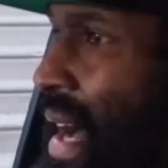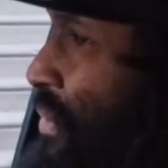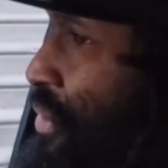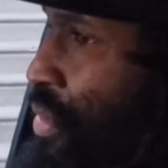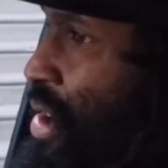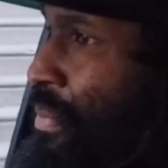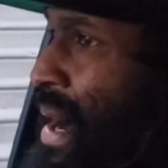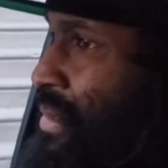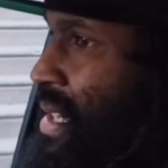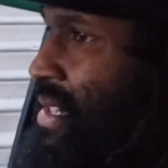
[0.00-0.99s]
I'm for real
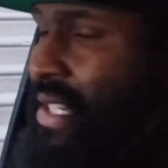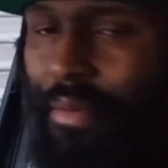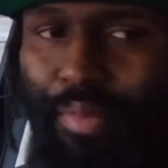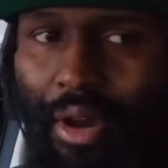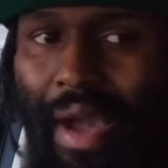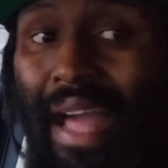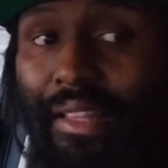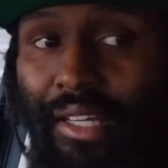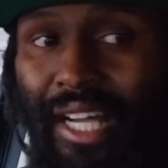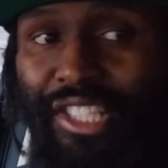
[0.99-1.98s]
about this shit, bro.
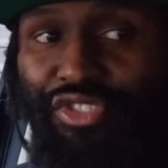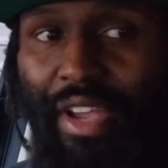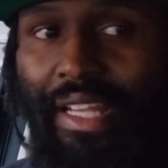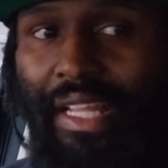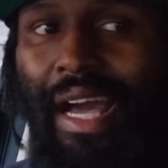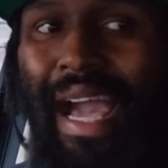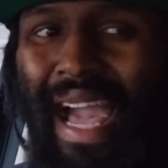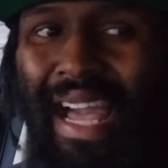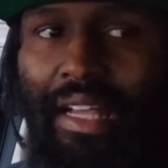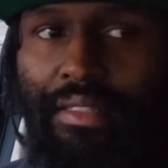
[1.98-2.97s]
I look her straight in her
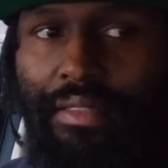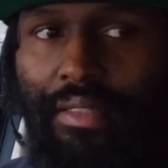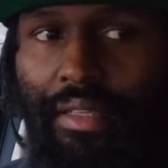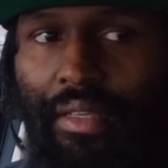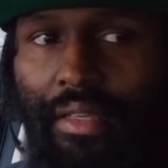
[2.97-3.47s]
eyes.